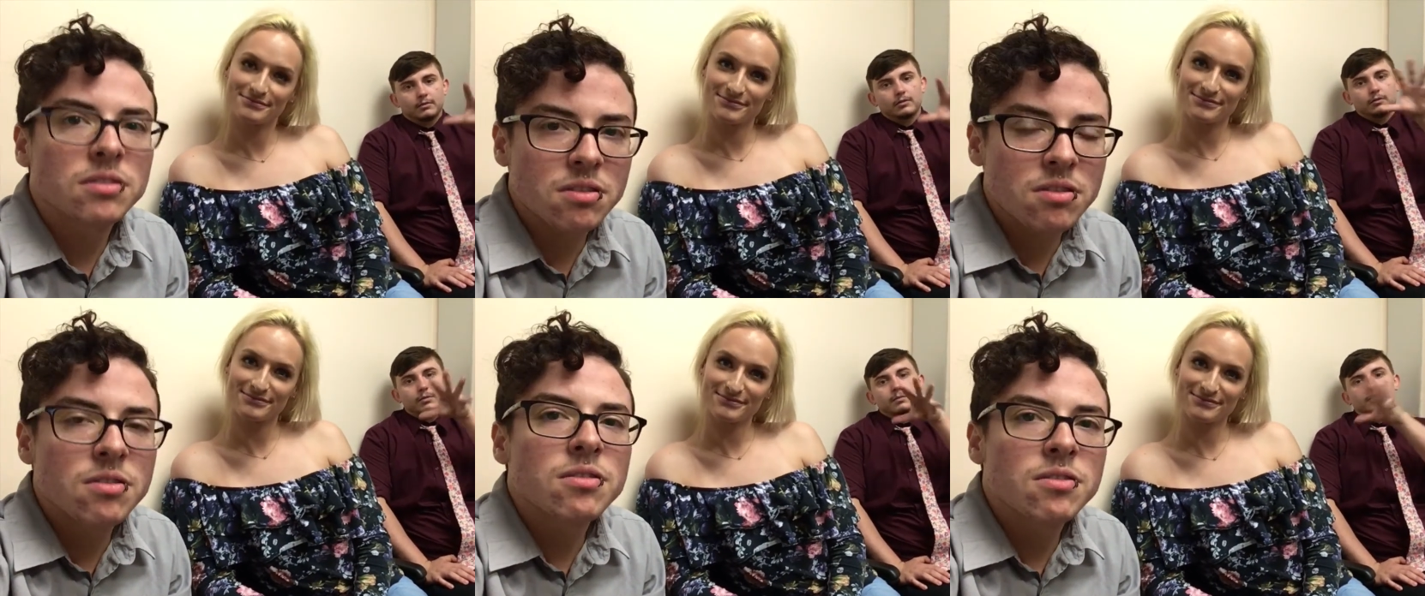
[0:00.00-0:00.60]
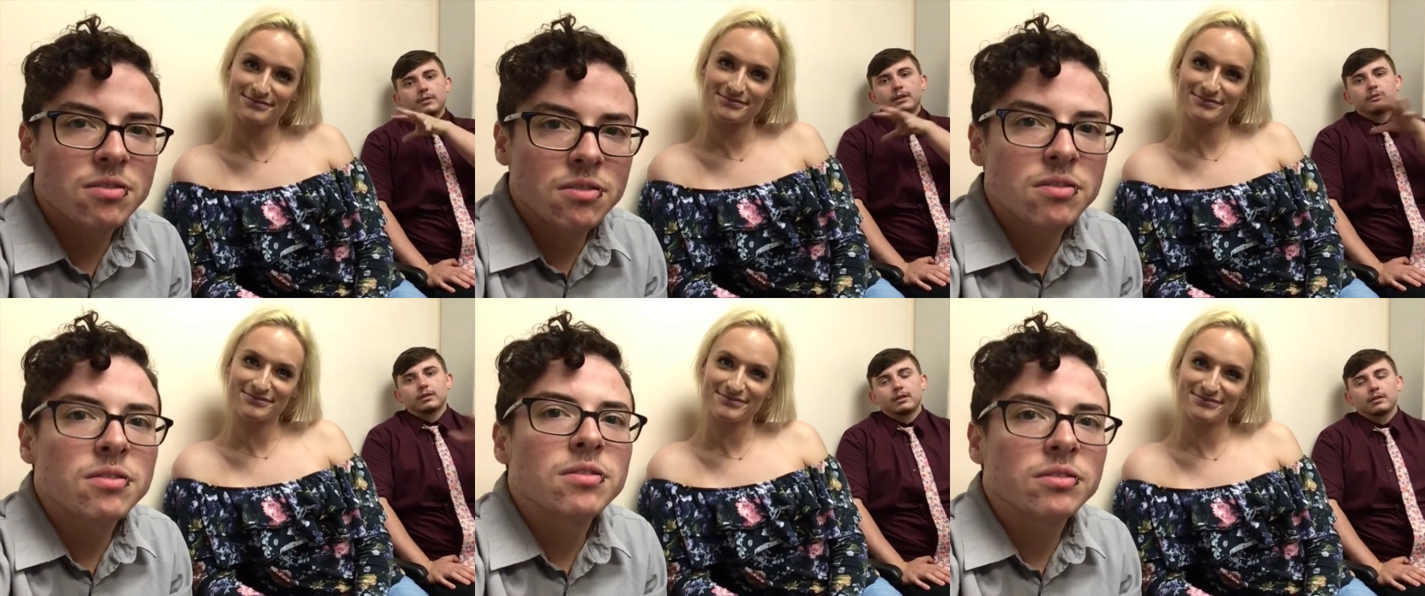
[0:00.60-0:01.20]
Speaker 1: two people like
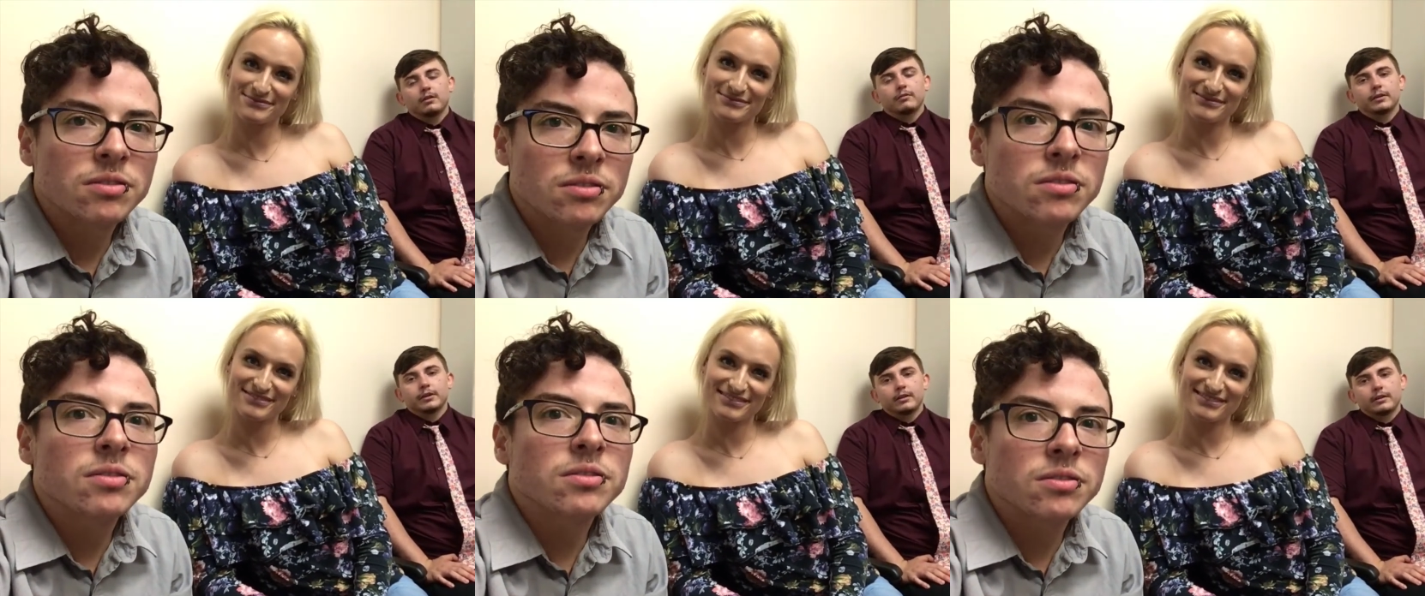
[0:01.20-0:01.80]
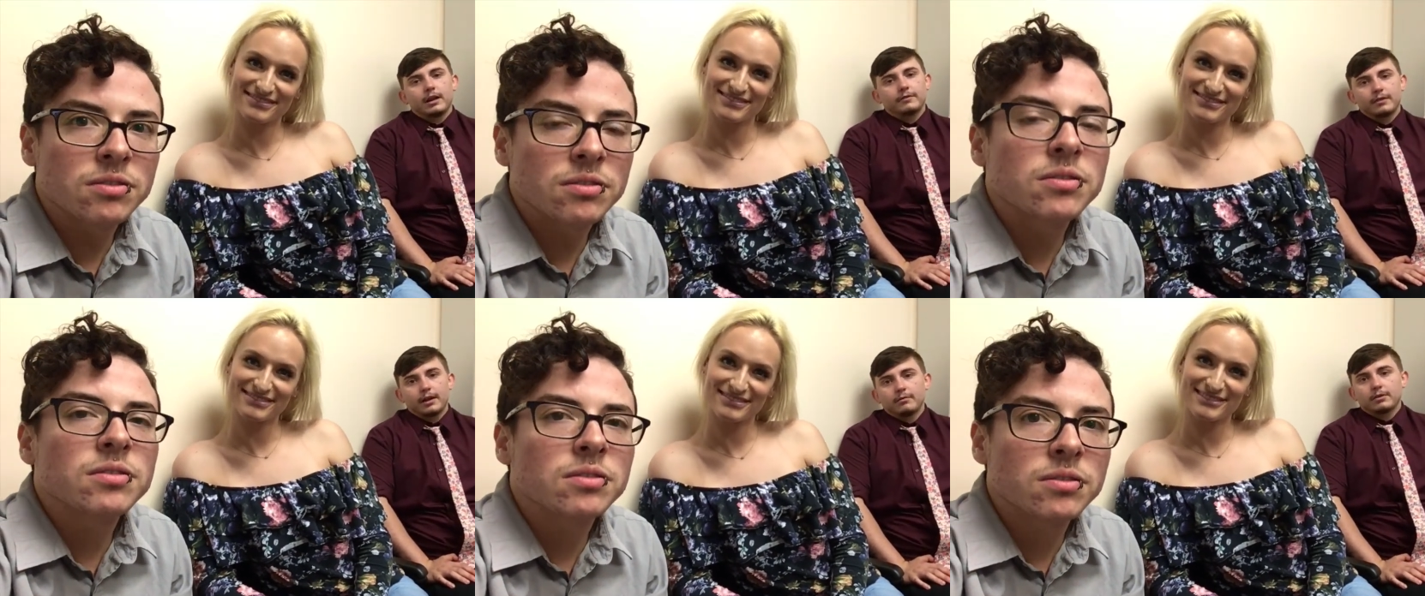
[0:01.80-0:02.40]
looking it over, and then
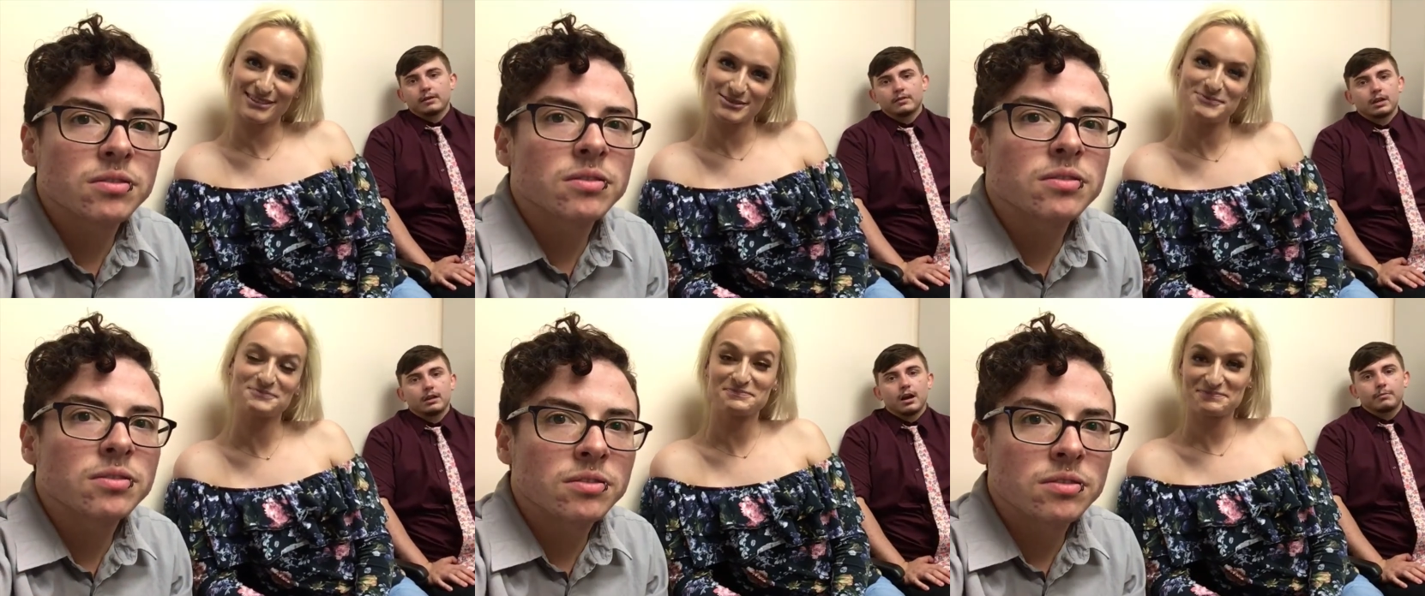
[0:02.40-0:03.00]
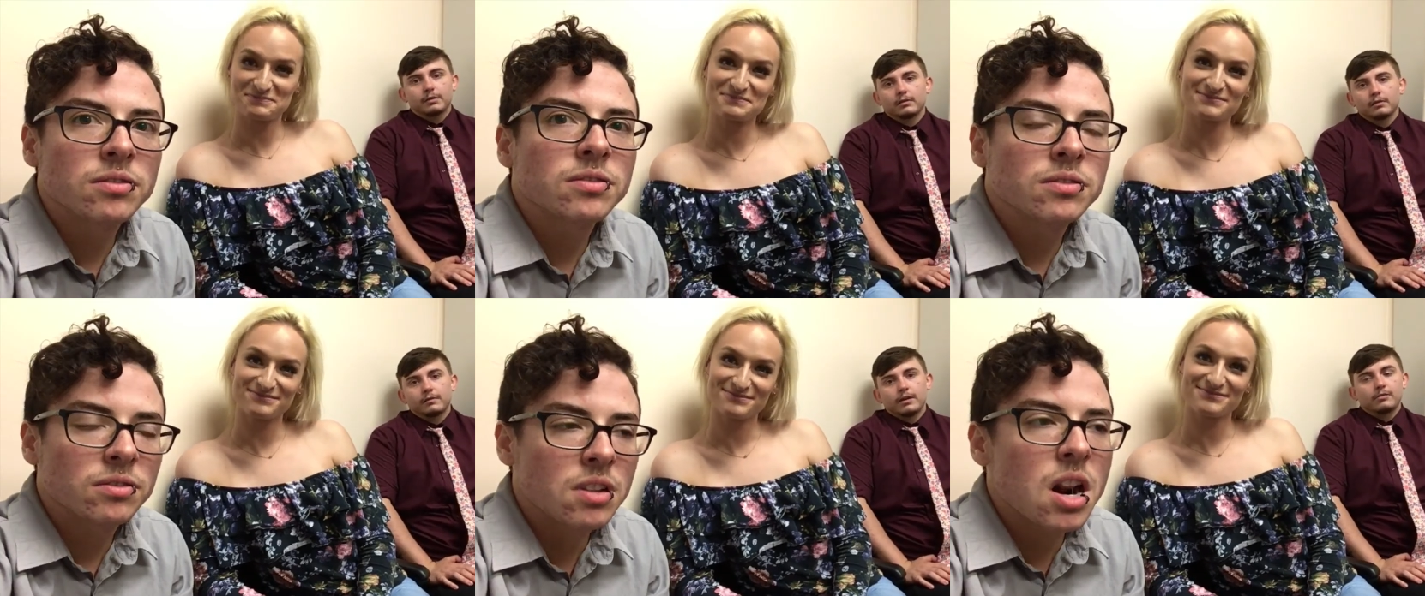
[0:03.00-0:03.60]
after that, we just have to get copies
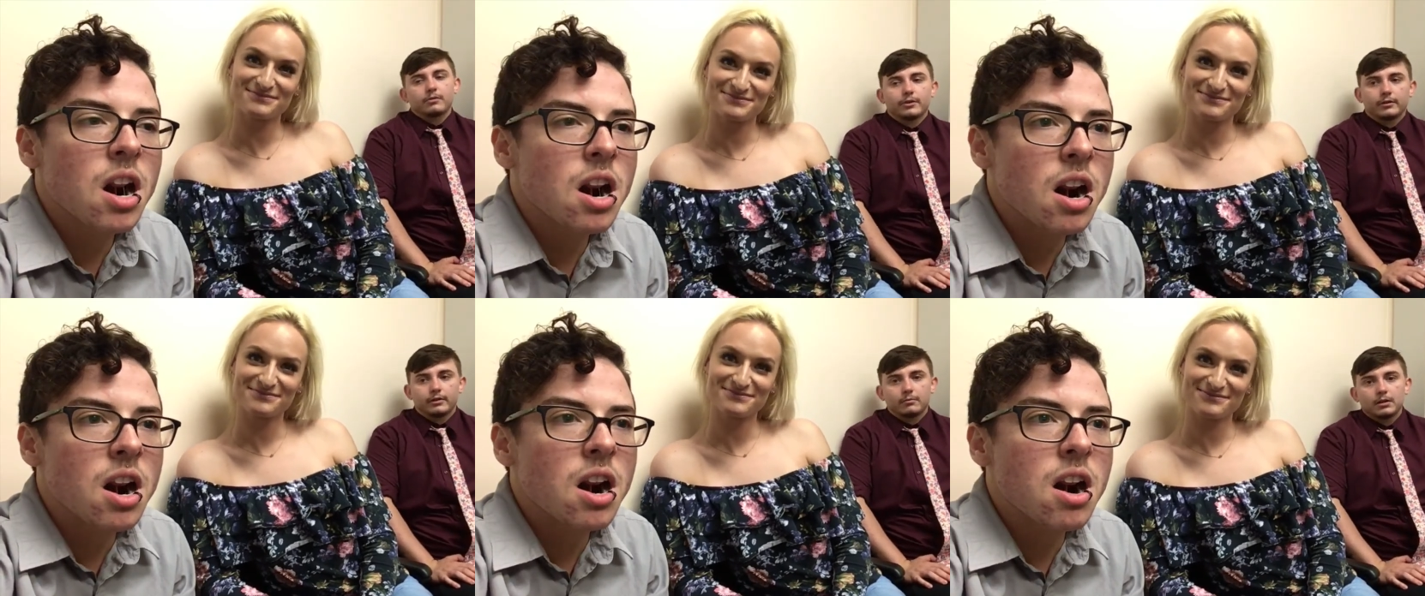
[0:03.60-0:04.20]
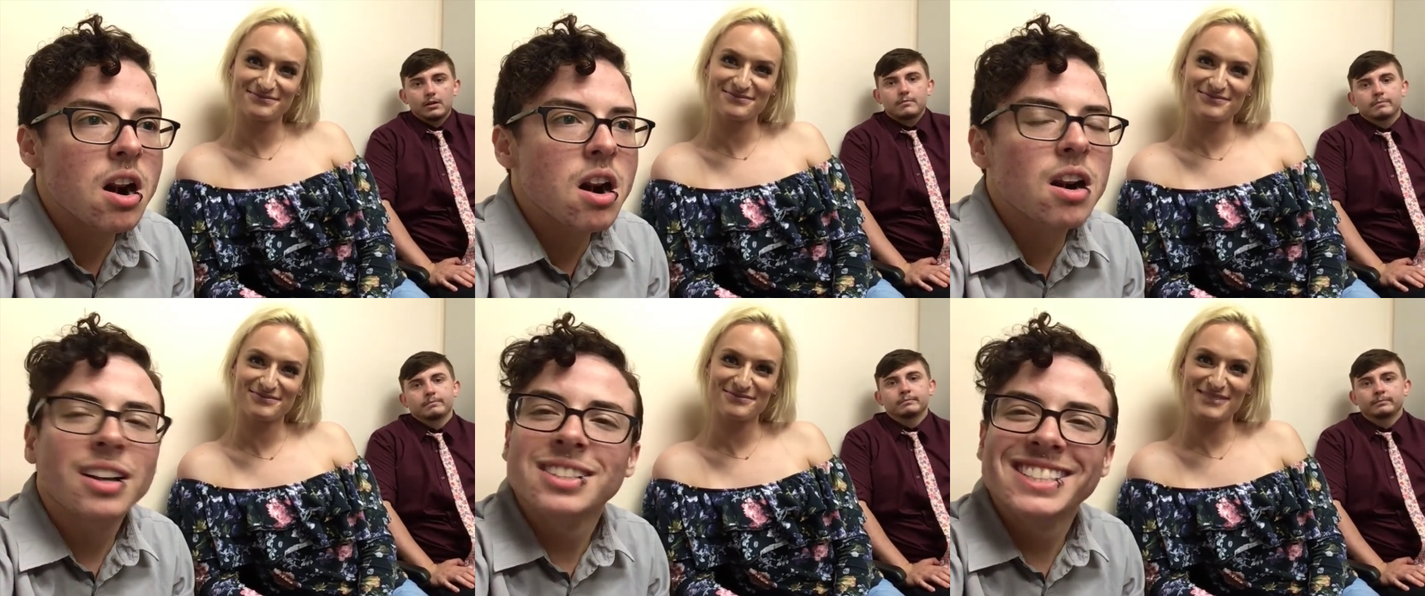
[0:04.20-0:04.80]
of the final order, and then we're
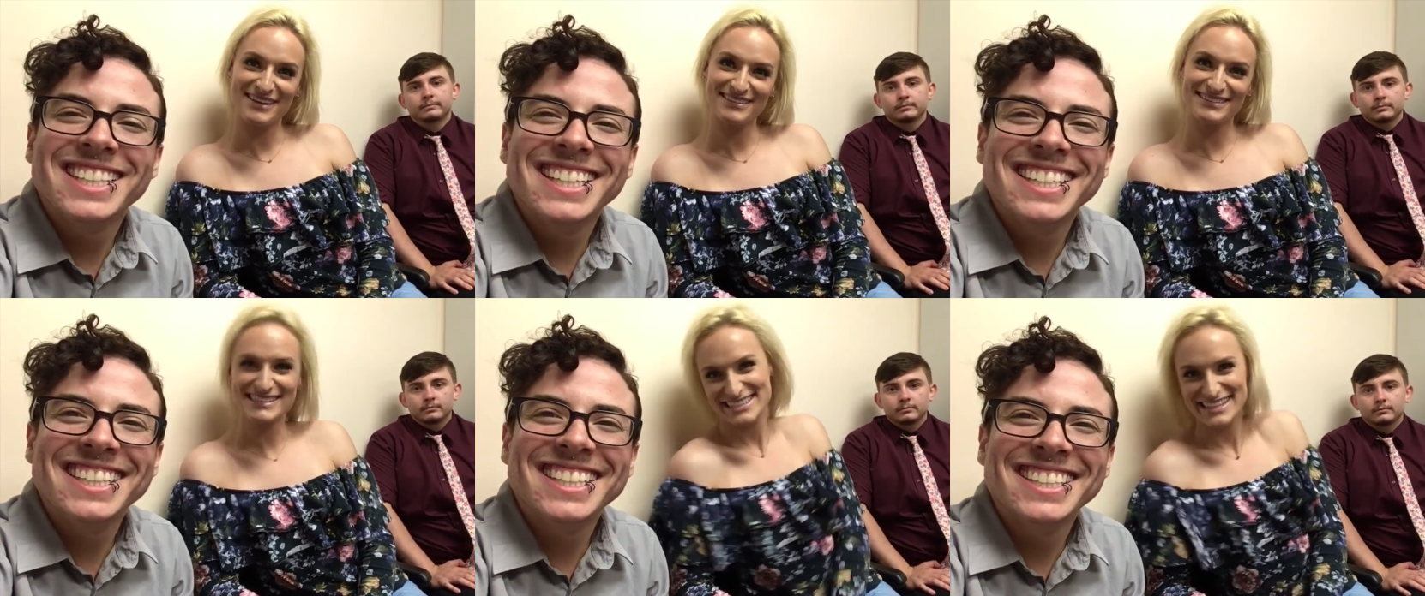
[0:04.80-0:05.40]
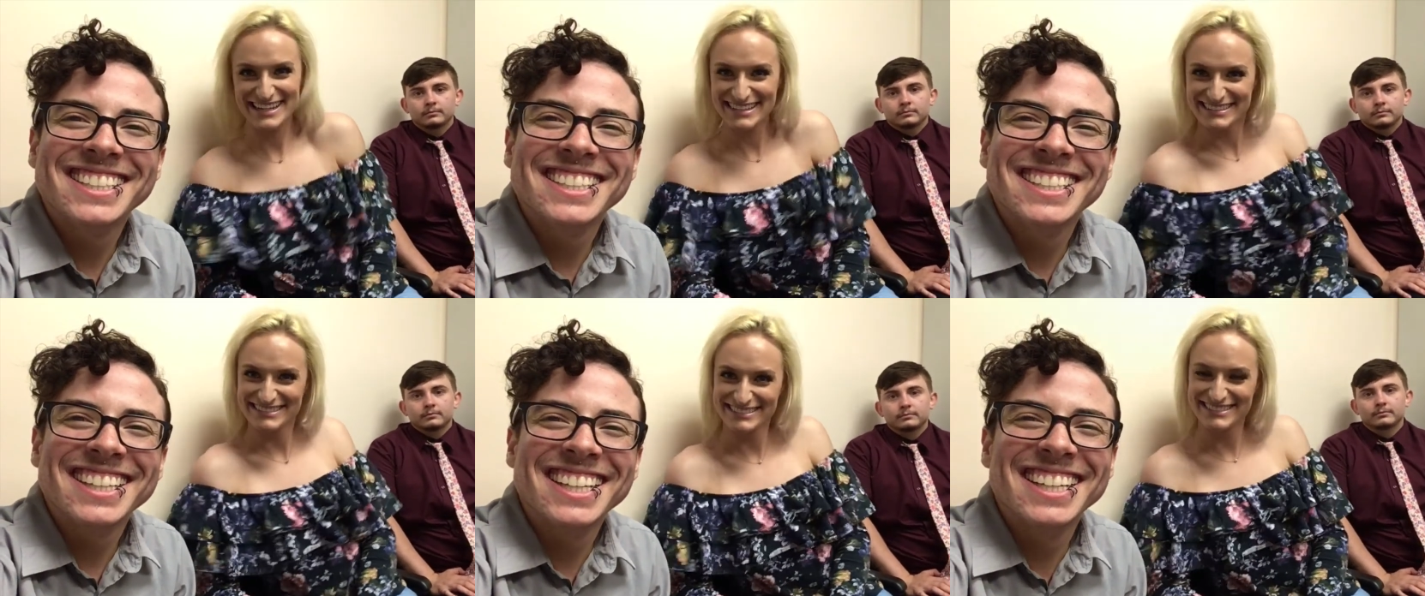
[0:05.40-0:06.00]
done. It's exciting.